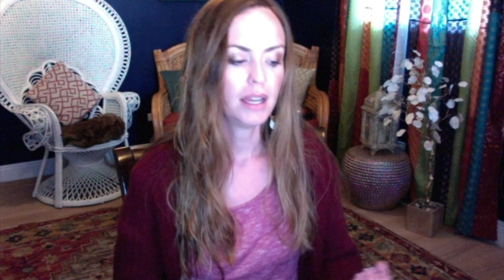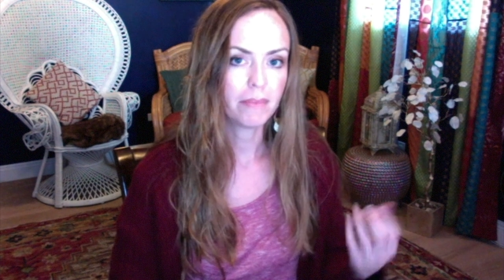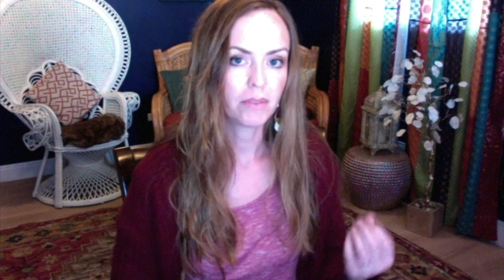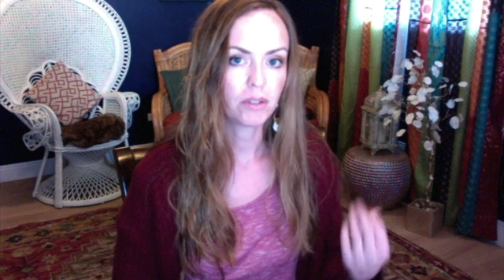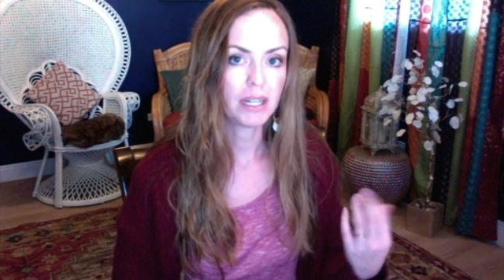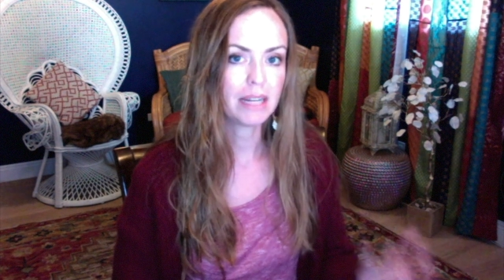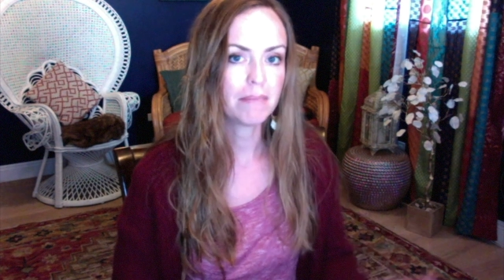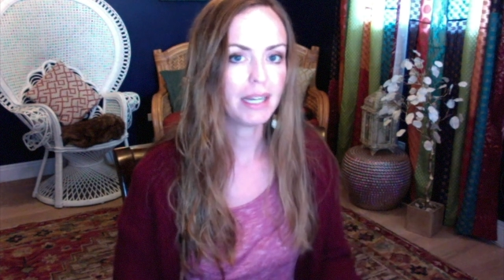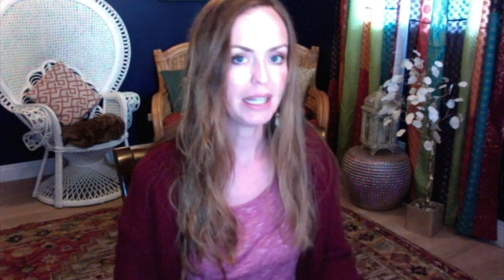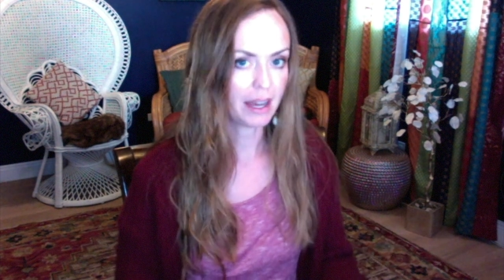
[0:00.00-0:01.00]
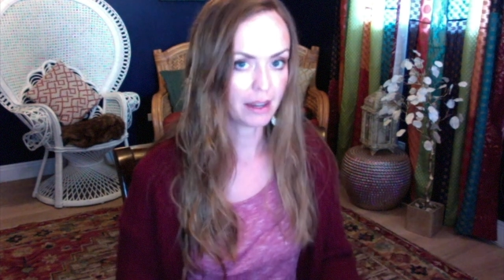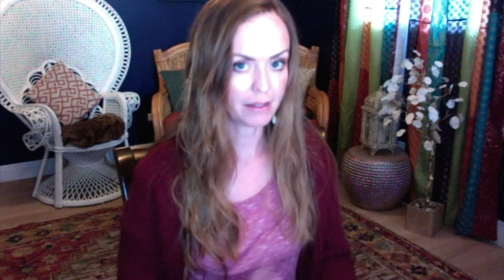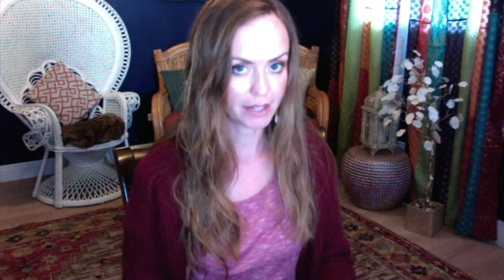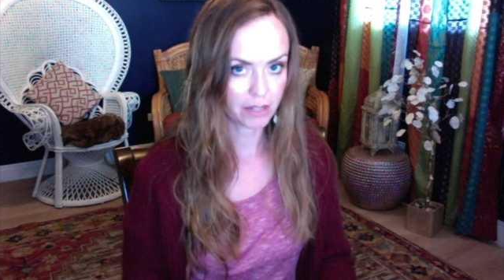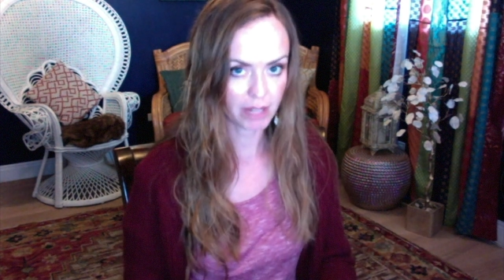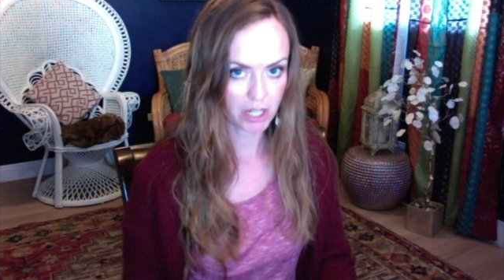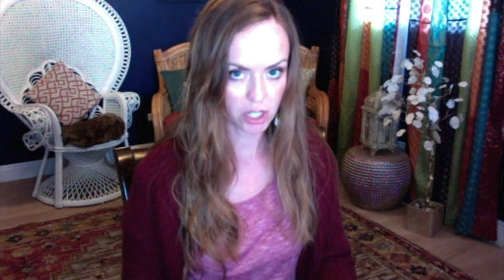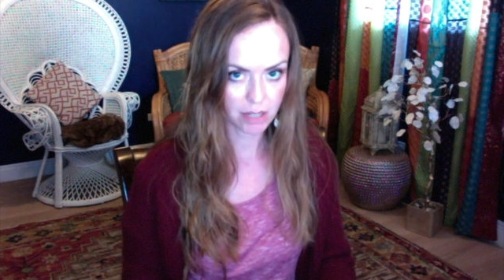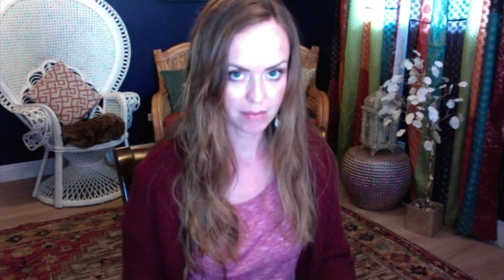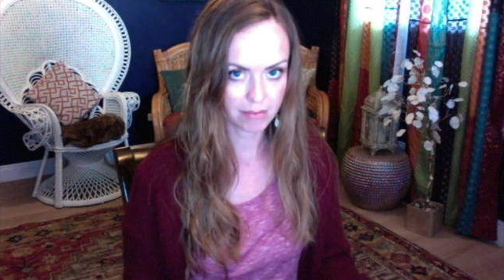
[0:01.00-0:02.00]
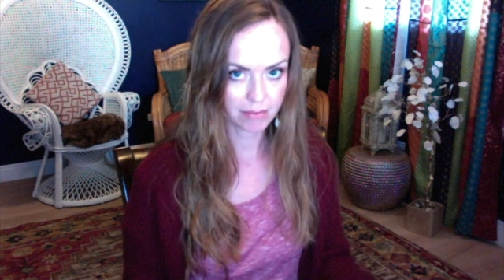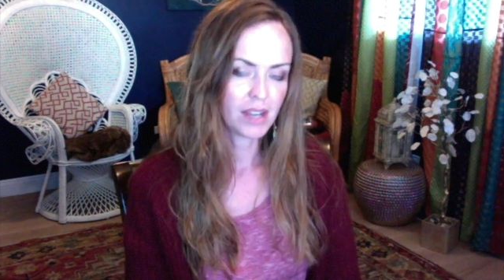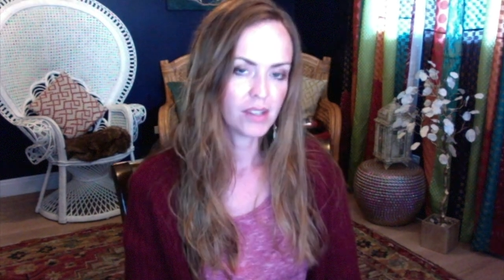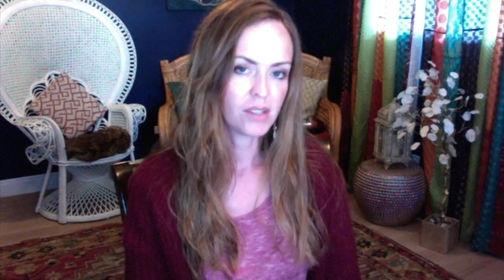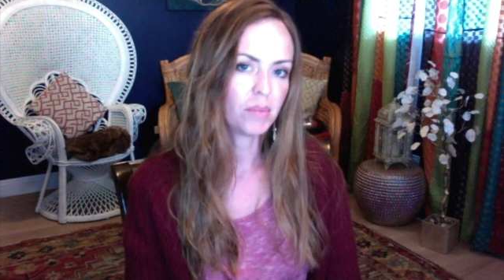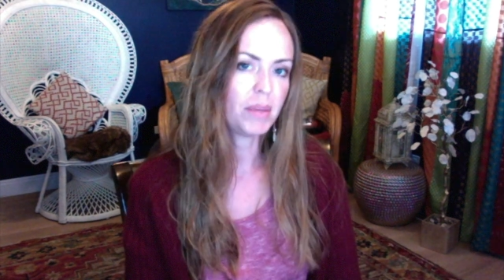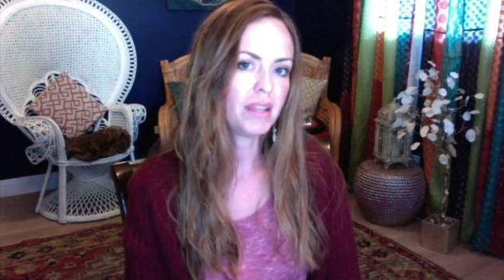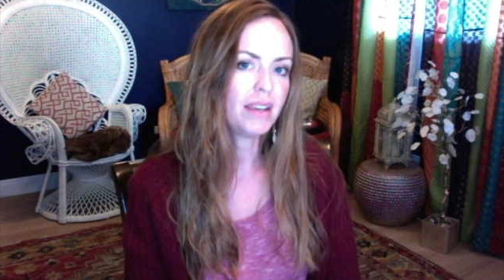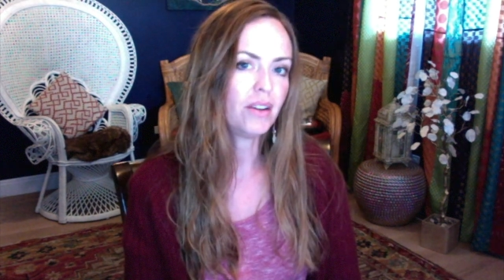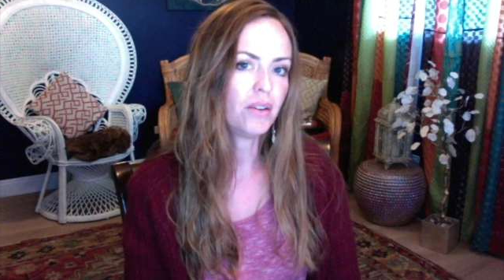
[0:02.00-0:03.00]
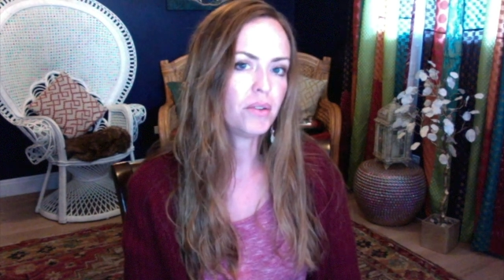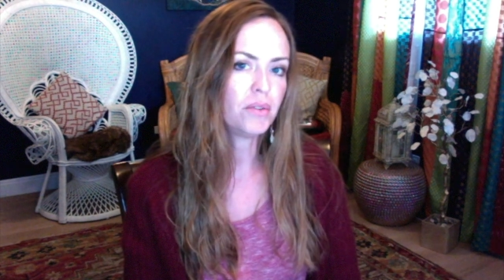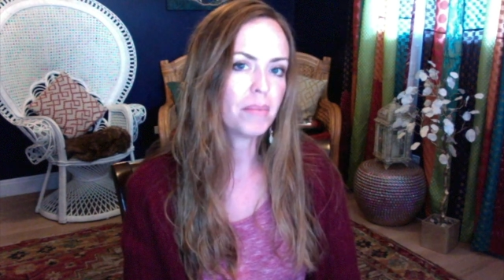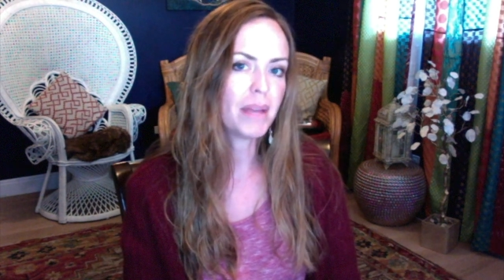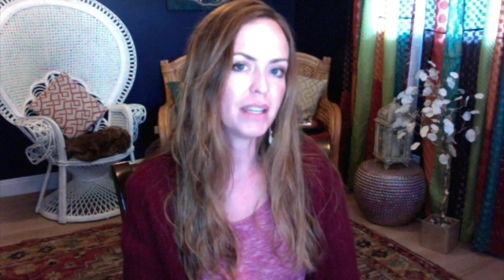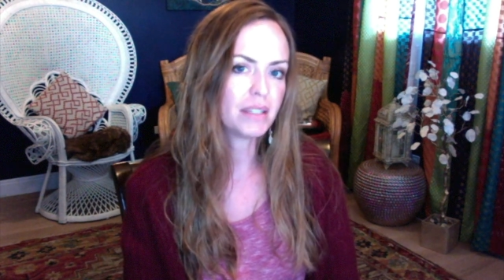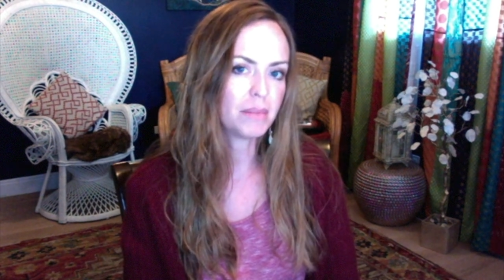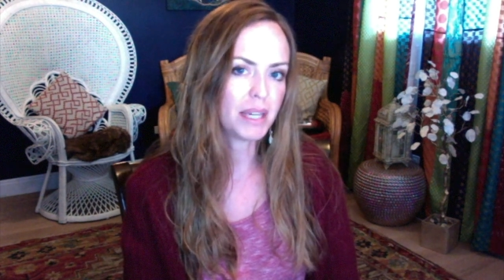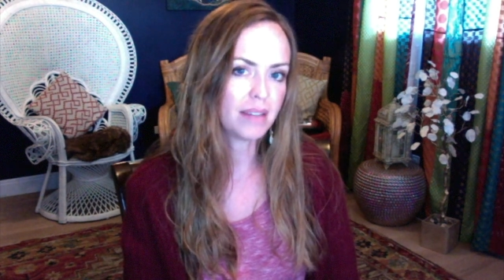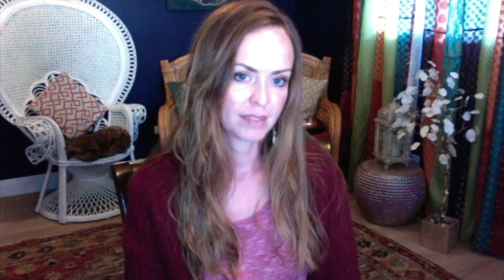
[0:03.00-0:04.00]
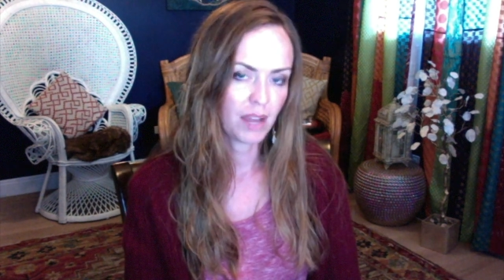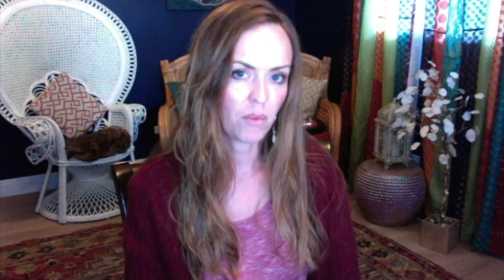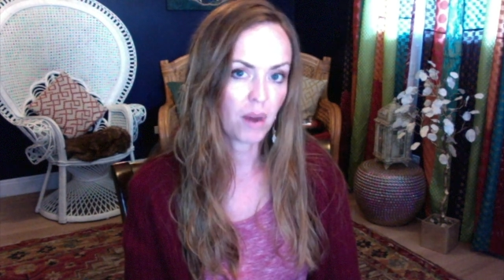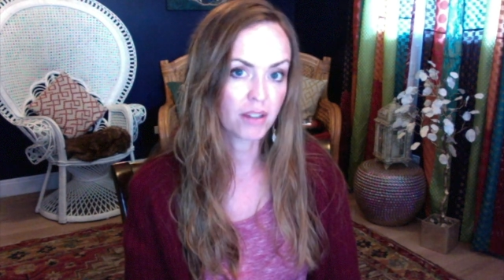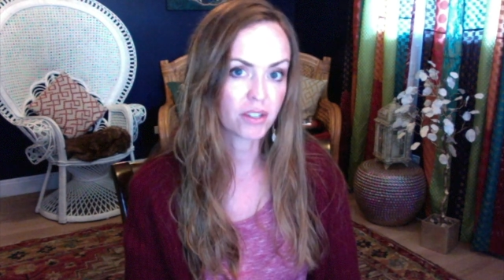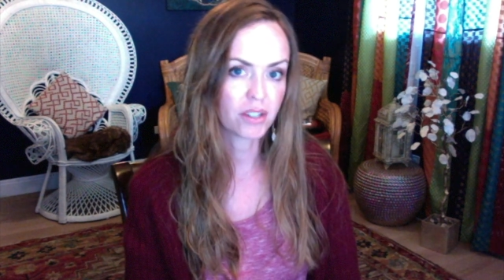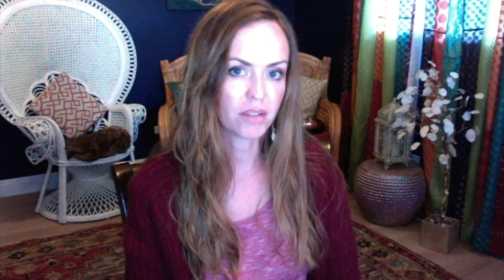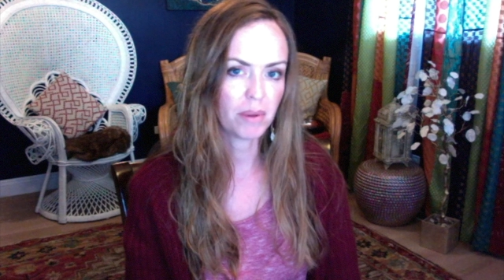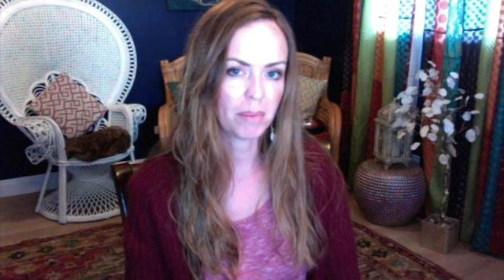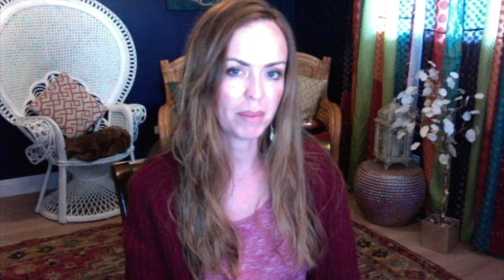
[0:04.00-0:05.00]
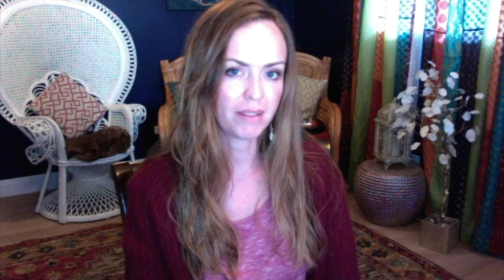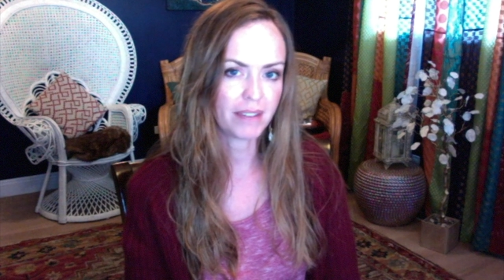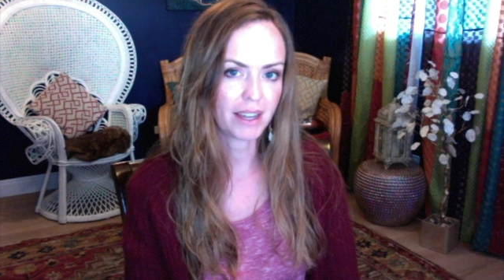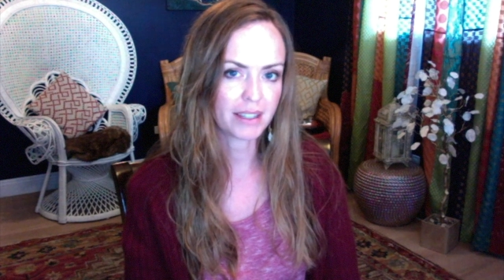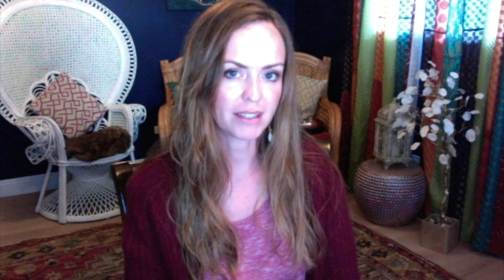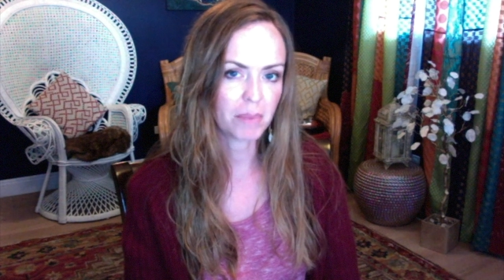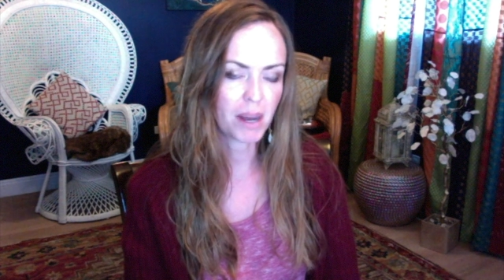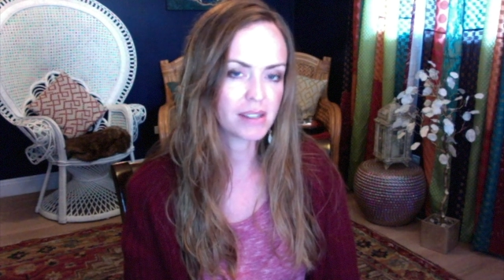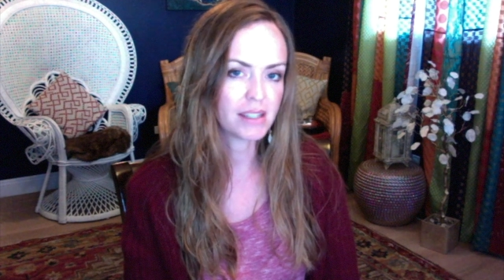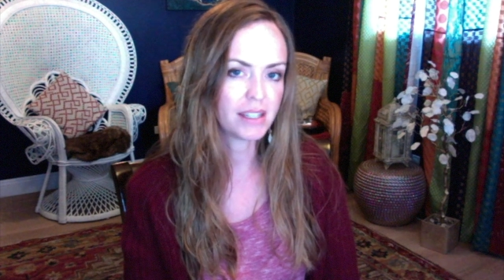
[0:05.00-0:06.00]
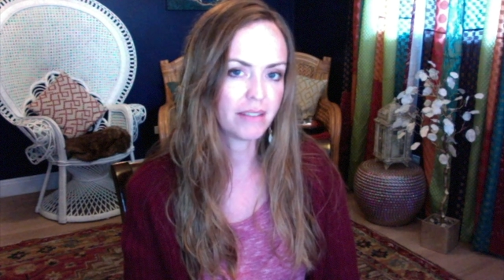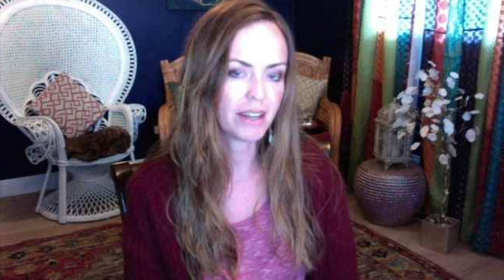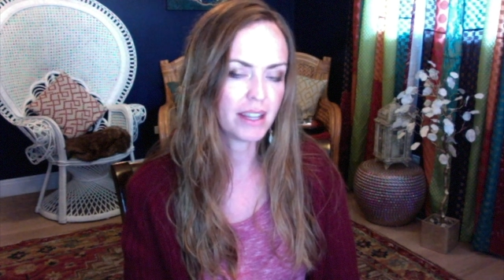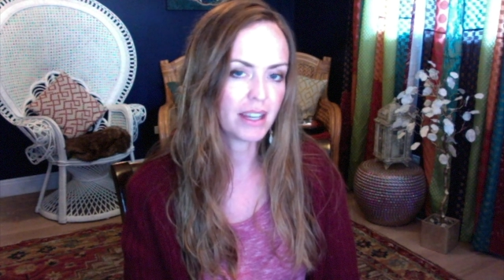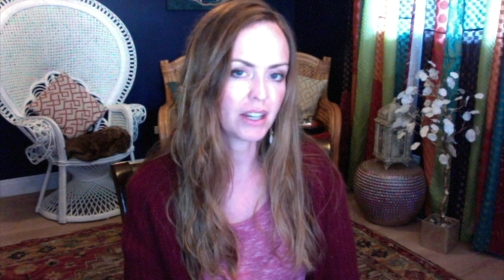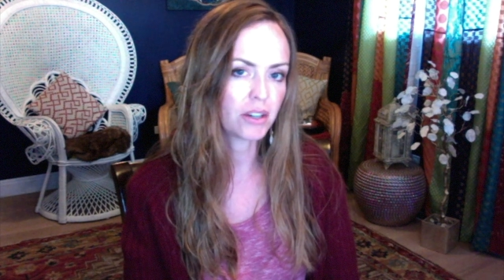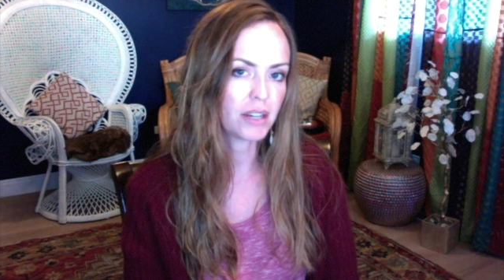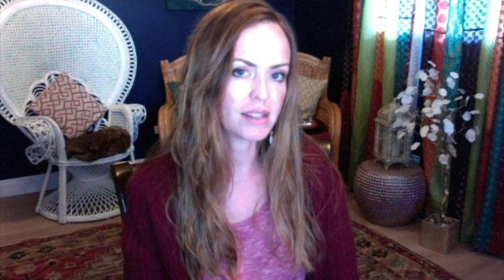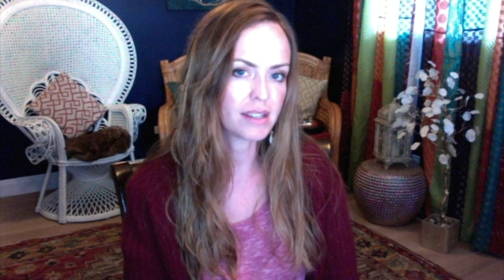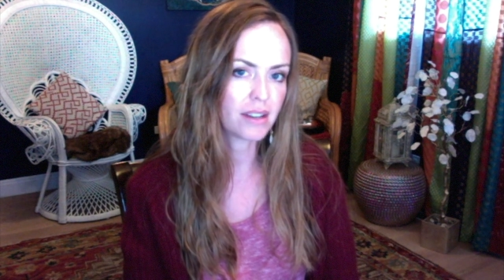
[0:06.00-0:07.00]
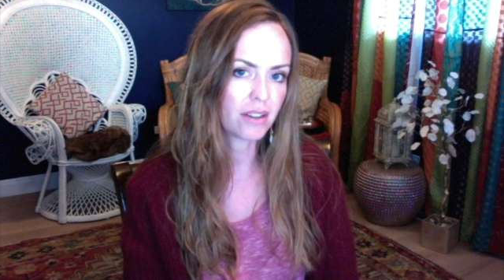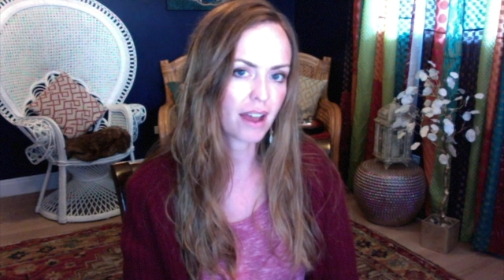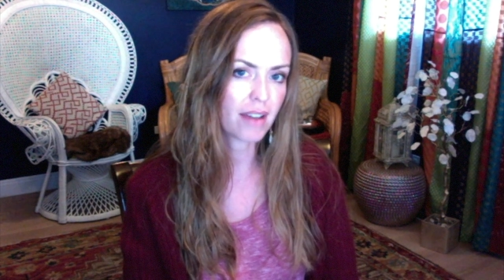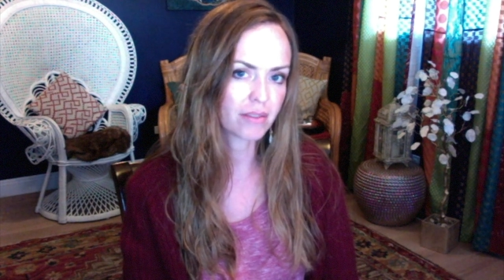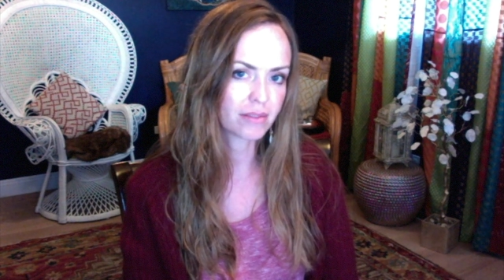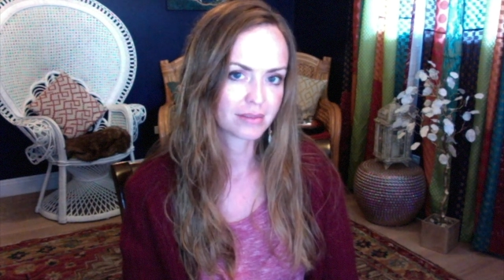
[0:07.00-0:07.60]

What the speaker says: creating money out of innovation. So be the hero you were meant to be and watch the ripple effect of positivity that it creates in your life.